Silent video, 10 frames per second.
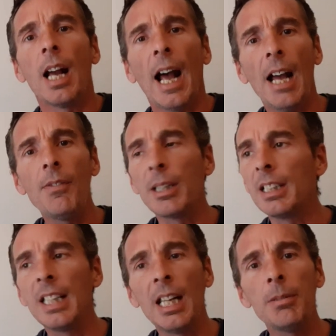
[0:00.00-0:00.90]
Having
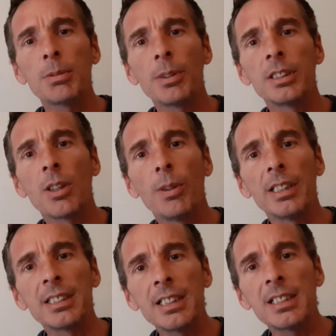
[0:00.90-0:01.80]
games where he's going
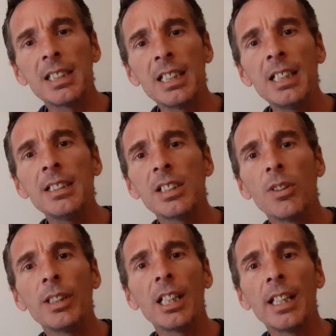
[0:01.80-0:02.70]
six innings and
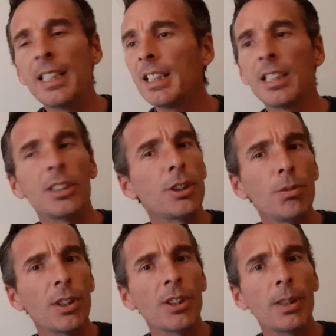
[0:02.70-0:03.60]
only letting in two
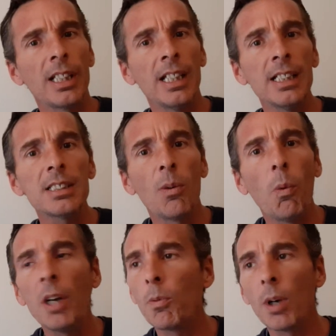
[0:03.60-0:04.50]
or three hits and
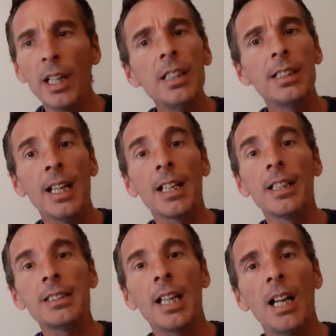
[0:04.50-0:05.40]
one run. Yeah,
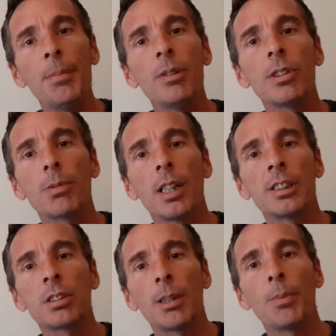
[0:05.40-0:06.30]
that's happened with Ross
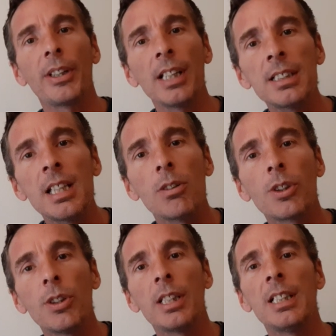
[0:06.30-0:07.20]
Stripling. That's how
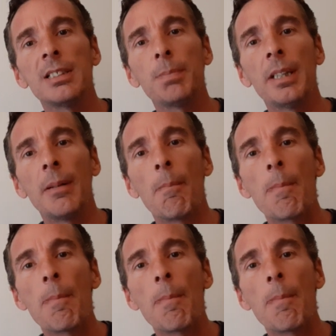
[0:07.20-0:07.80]
good he's been.